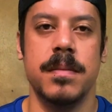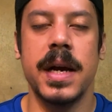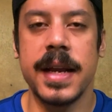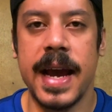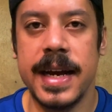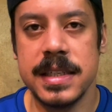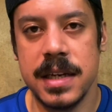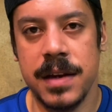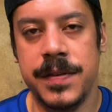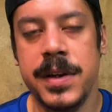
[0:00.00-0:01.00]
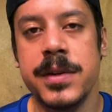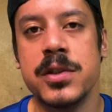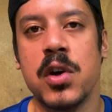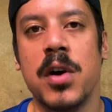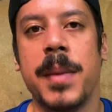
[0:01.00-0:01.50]
But guys, if you
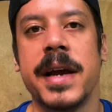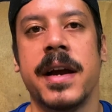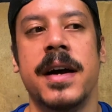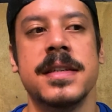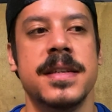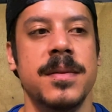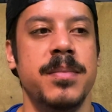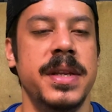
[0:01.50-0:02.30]
enjoy my content,